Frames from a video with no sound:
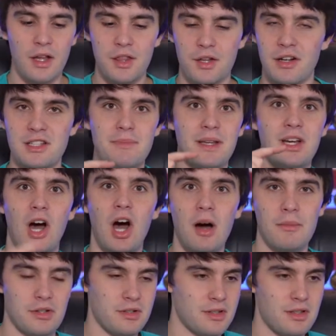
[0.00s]
There has to be
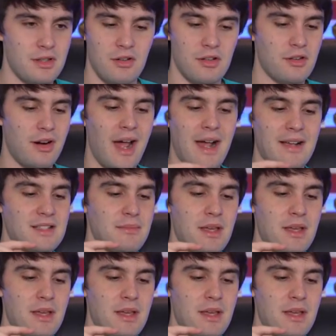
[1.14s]
commerce. There has to